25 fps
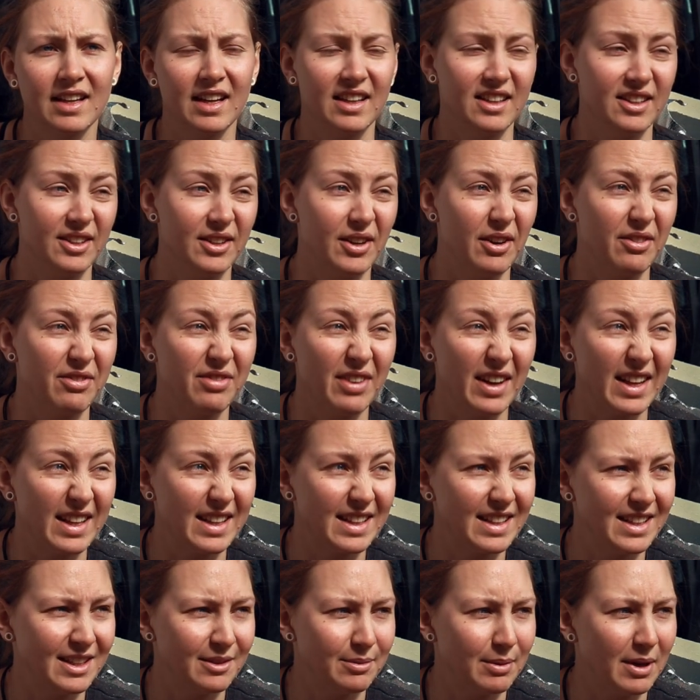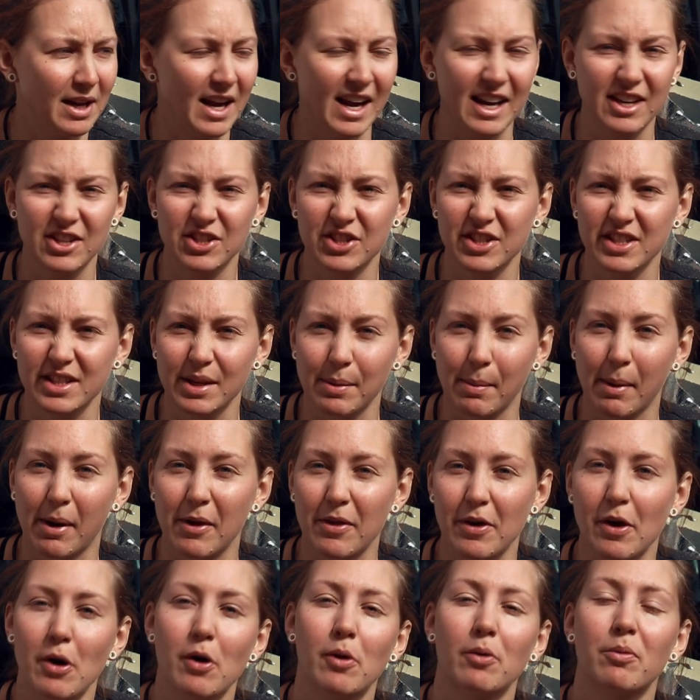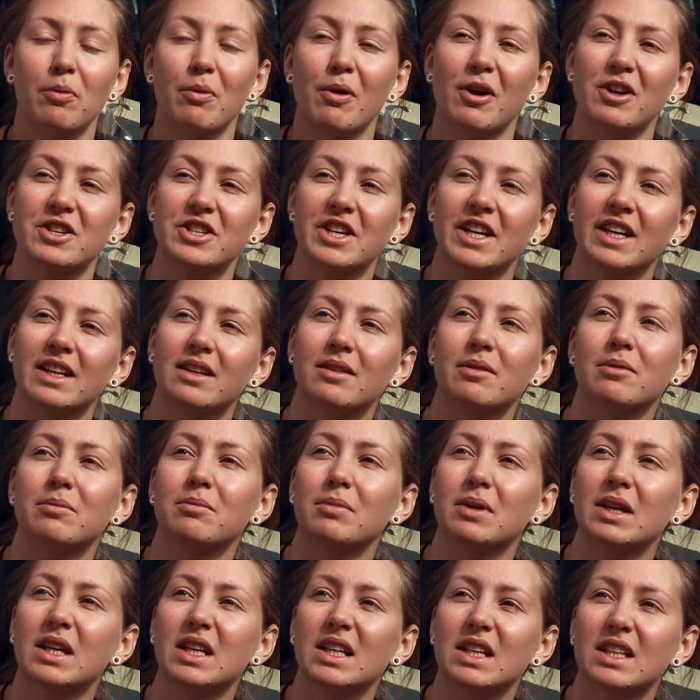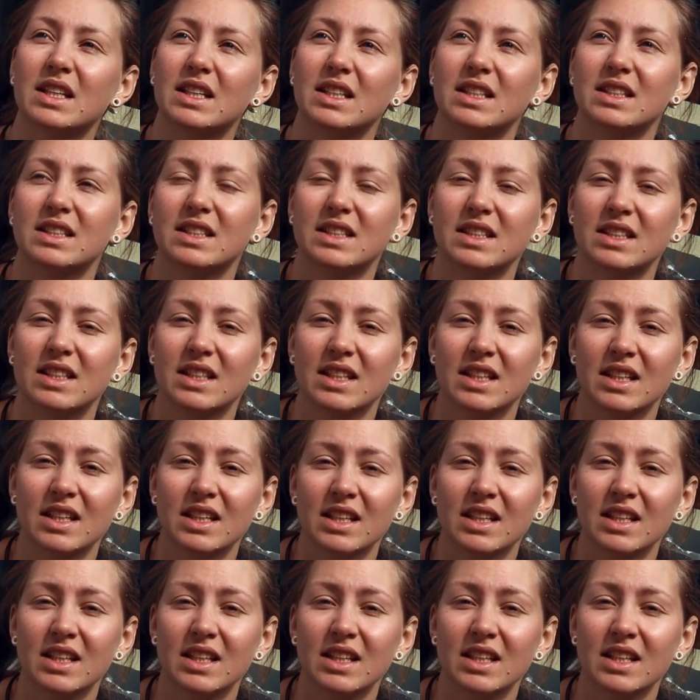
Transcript: I don't know, I felt a little bit anxious about the whole project because